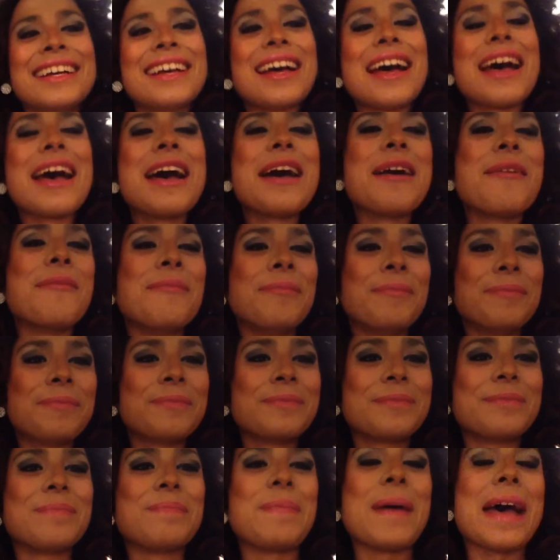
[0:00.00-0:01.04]
Um,
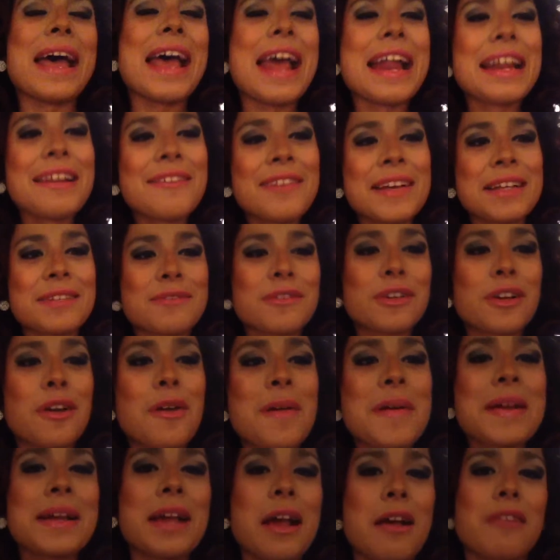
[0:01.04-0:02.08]
but anyways, we're
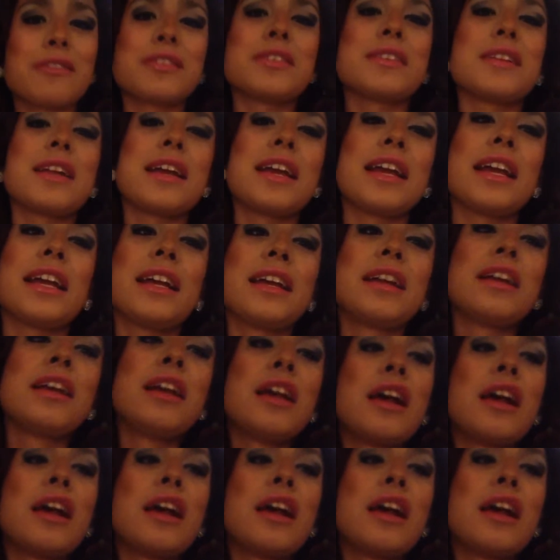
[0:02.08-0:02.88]
going out tonight.